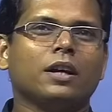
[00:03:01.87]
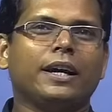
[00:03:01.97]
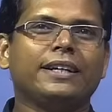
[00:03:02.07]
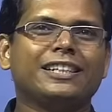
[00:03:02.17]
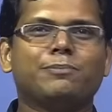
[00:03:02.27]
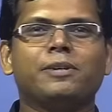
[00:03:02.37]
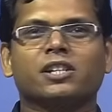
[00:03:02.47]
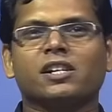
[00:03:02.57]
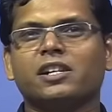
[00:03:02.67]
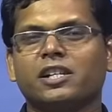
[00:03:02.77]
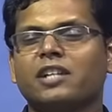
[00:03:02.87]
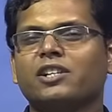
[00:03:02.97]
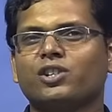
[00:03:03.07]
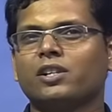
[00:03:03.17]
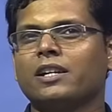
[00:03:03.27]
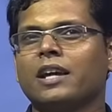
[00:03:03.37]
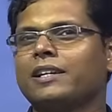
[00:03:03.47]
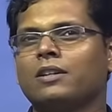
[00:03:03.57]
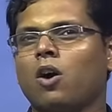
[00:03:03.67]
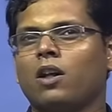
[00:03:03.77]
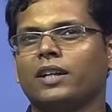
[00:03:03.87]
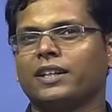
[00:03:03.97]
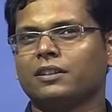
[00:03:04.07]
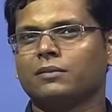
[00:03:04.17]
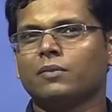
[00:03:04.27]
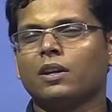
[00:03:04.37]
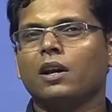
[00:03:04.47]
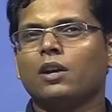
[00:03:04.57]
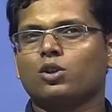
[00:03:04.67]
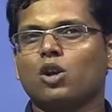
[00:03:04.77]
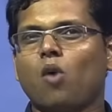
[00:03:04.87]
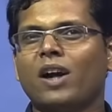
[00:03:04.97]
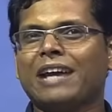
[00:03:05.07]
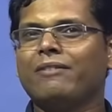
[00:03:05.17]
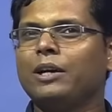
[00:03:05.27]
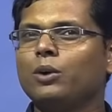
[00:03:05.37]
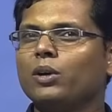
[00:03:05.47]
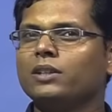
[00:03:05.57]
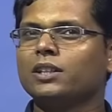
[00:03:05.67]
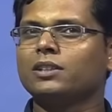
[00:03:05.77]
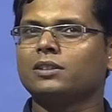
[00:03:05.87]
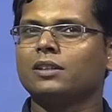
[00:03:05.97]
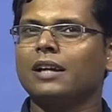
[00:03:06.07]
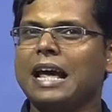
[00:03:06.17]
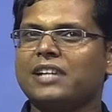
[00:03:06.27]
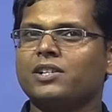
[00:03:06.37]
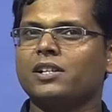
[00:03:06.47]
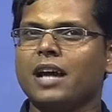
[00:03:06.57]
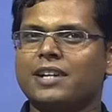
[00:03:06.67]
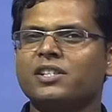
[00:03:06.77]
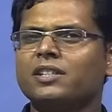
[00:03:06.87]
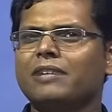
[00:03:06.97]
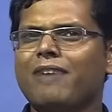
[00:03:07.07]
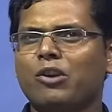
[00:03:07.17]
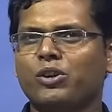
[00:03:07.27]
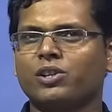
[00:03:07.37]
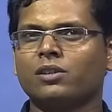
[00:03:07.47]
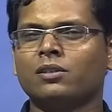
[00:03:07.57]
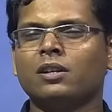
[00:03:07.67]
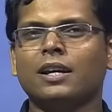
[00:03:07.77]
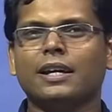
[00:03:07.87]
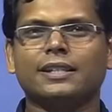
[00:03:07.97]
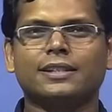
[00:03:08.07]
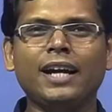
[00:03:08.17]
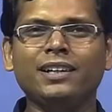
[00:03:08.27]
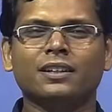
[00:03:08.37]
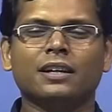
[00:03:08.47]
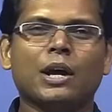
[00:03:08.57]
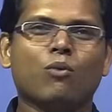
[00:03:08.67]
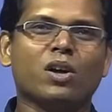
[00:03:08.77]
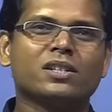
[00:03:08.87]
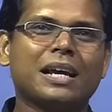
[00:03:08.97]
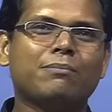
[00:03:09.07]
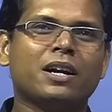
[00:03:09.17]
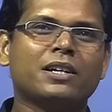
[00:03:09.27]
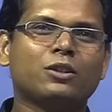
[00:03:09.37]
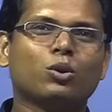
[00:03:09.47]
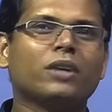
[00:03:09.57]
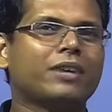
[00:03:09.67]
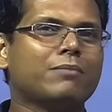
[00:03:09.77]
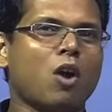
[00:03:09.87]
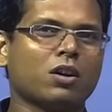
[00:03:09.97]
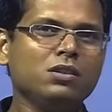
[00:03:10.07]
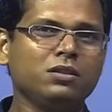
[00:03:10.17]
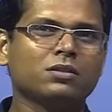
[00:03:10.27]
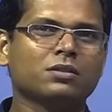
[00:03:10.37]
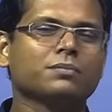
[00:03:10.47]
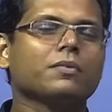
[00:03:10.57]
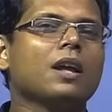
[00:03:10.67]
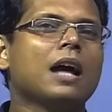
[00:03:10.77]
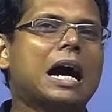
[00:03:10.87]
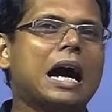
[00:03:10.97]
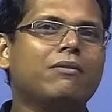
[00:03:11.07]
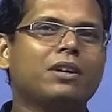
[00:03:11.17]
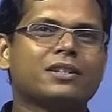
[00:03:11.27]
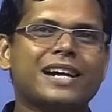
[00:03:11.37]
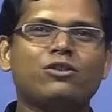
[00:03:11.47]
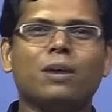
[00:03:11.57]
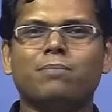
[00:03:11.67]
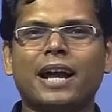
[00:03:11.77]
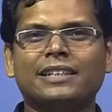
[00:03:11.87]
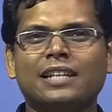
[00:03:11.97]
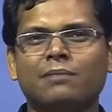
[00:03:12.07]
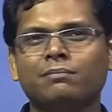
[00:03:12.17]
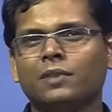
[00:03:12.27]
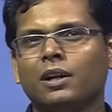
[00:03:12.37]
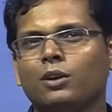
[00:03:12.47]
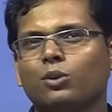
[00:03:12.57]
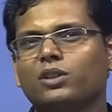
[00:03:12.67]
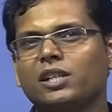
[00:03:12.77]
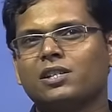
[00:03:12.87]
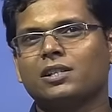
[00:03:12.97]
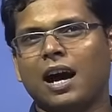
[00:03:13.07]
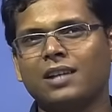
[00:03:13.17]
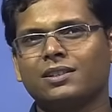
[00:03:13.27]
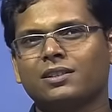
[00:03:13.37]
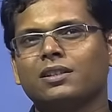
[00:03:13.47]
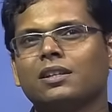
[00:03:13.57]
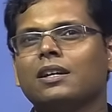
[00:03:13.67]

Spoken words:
in speech recognition and all that. So now what I will do in this extrinsic evaluation is that once I have learned 2 different models, I will try to apply them to these tasks